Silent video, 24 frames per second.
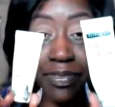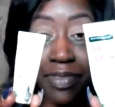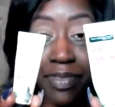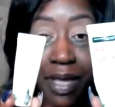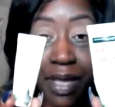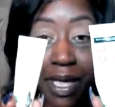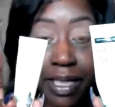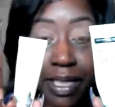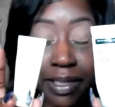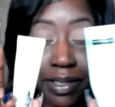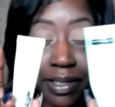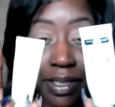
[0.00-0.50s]

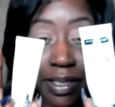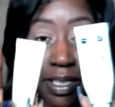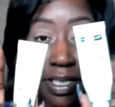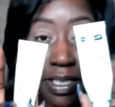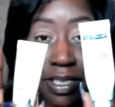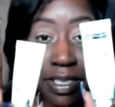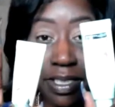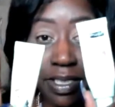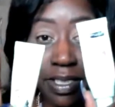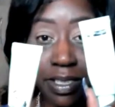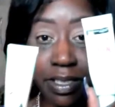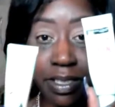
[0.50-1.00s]
I think
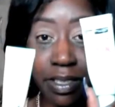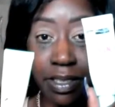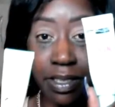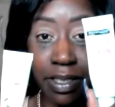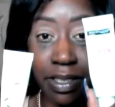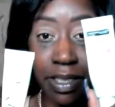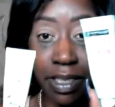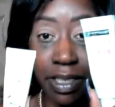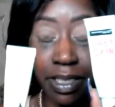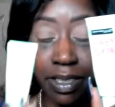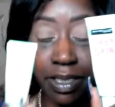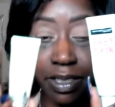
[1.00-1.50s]
this
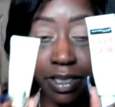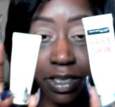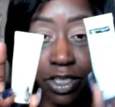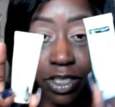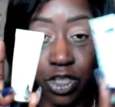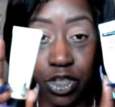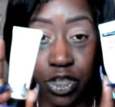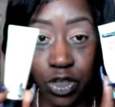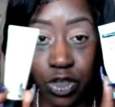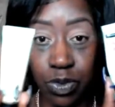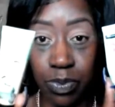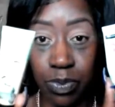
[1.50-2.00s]

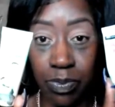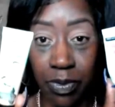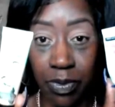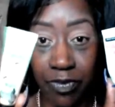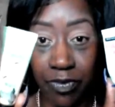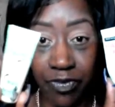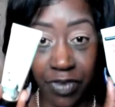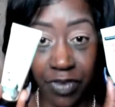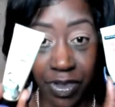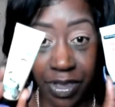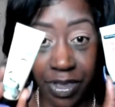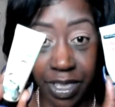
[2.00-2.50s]
is the
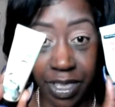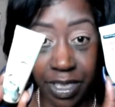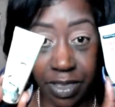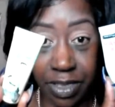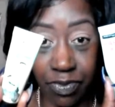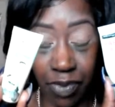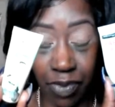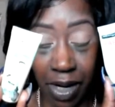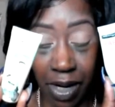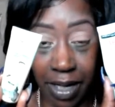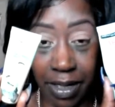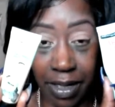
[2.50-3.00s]
dupe for
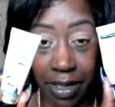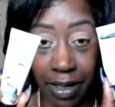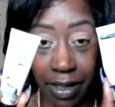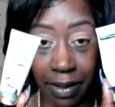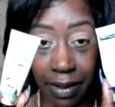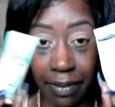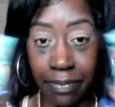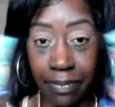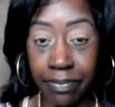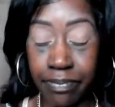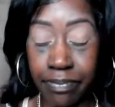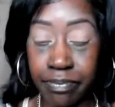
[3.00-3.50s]
this
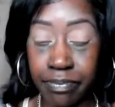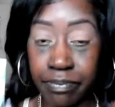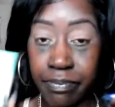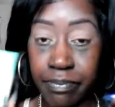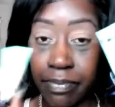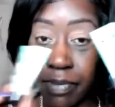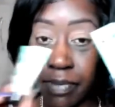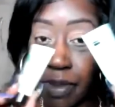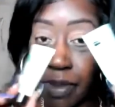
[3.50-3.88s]
right here.